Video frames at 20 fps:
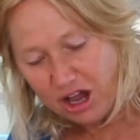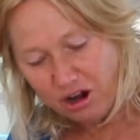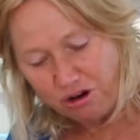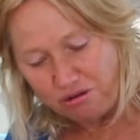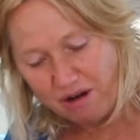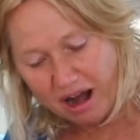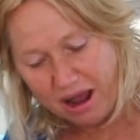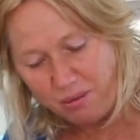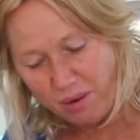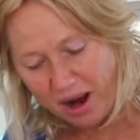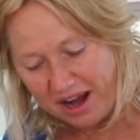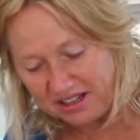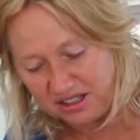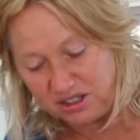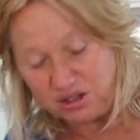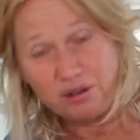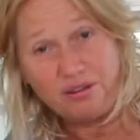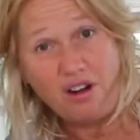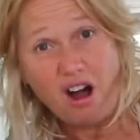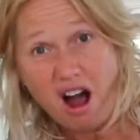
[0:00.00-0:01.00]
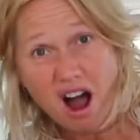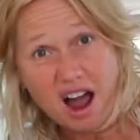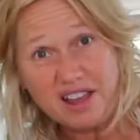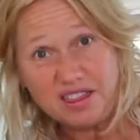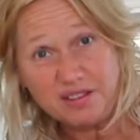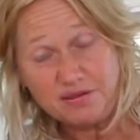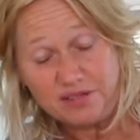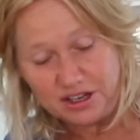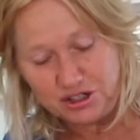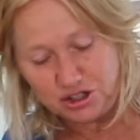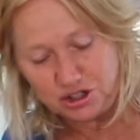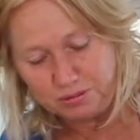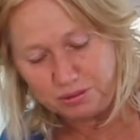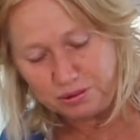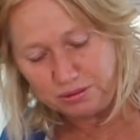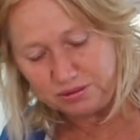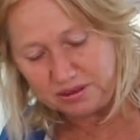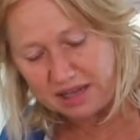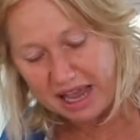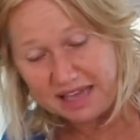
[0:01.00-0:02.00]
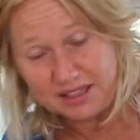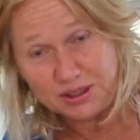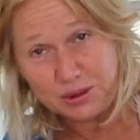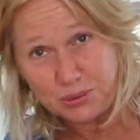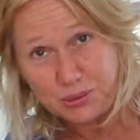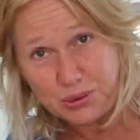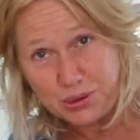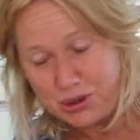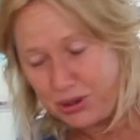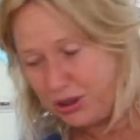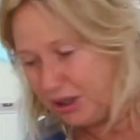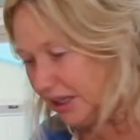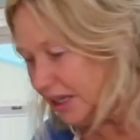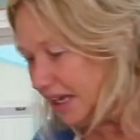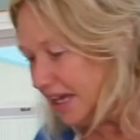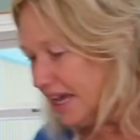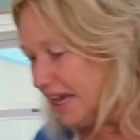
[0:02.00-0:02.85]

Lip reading: Great way to sort of hide the vegetables, as it were.